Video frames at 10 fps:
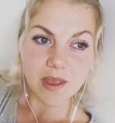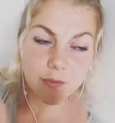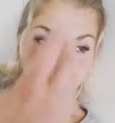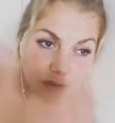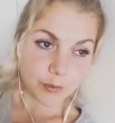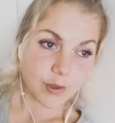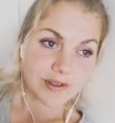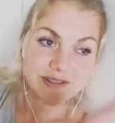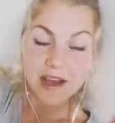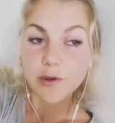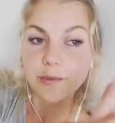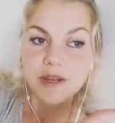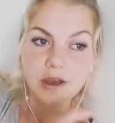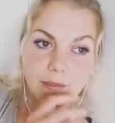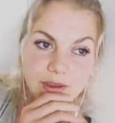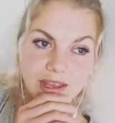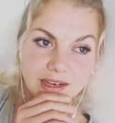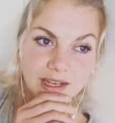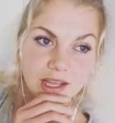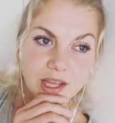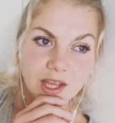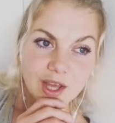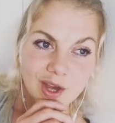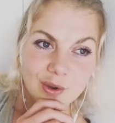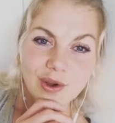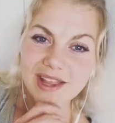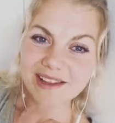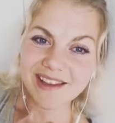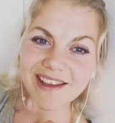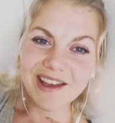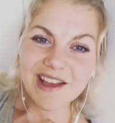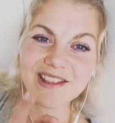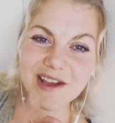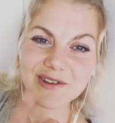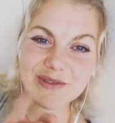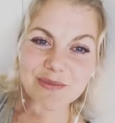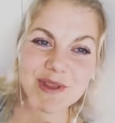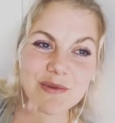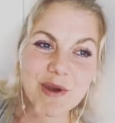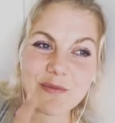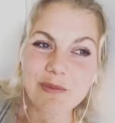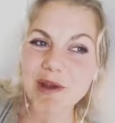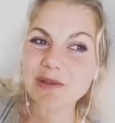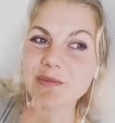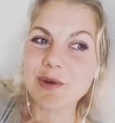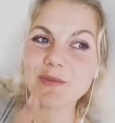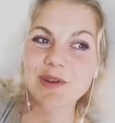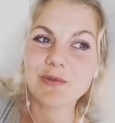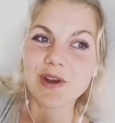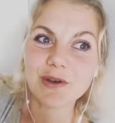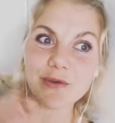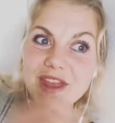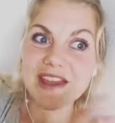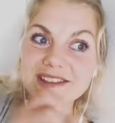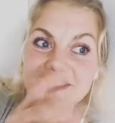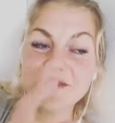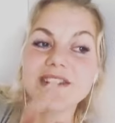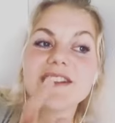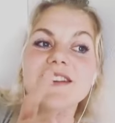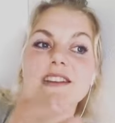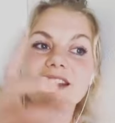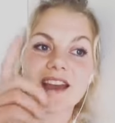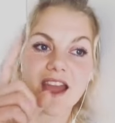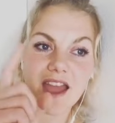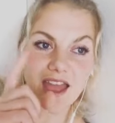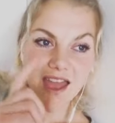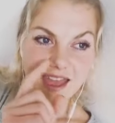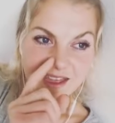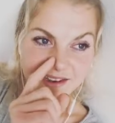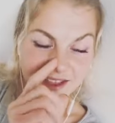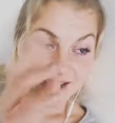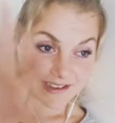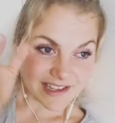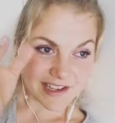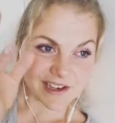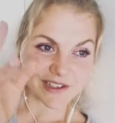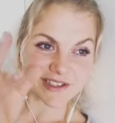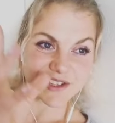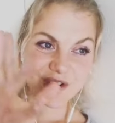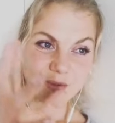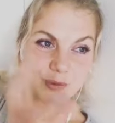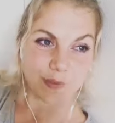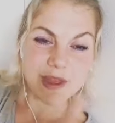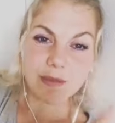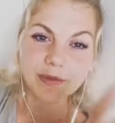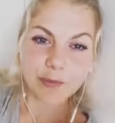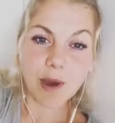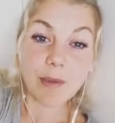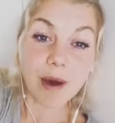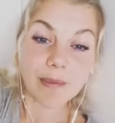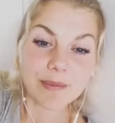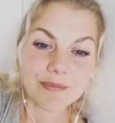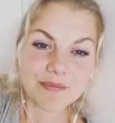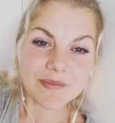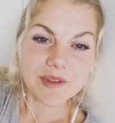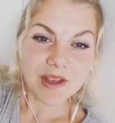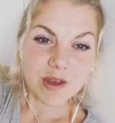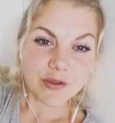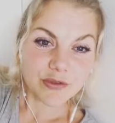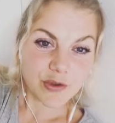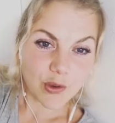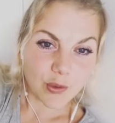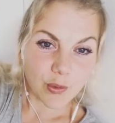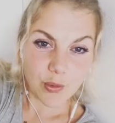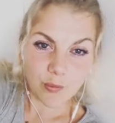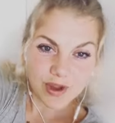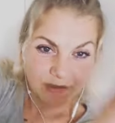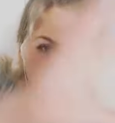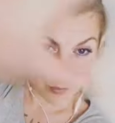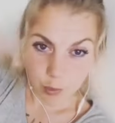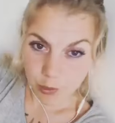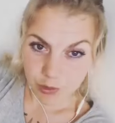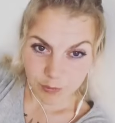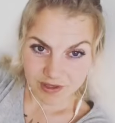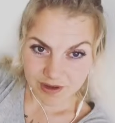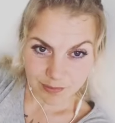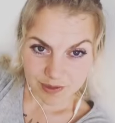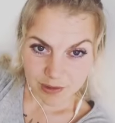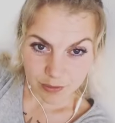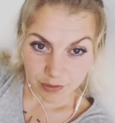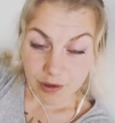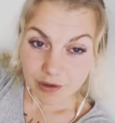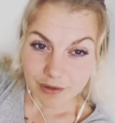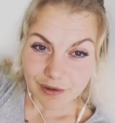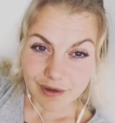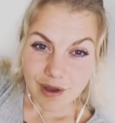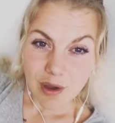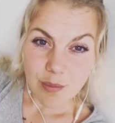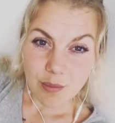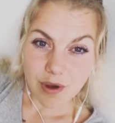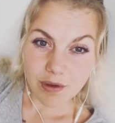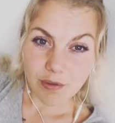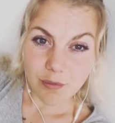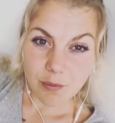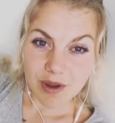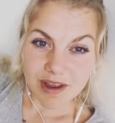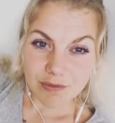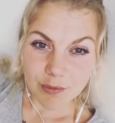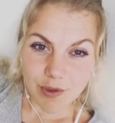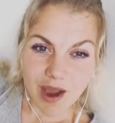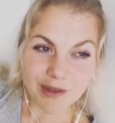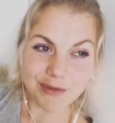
When the world starts opening up again, well, that should be about the moment where creativity and ideas would be able to pop up. So whatever we're will not be no longer, but whatever we are to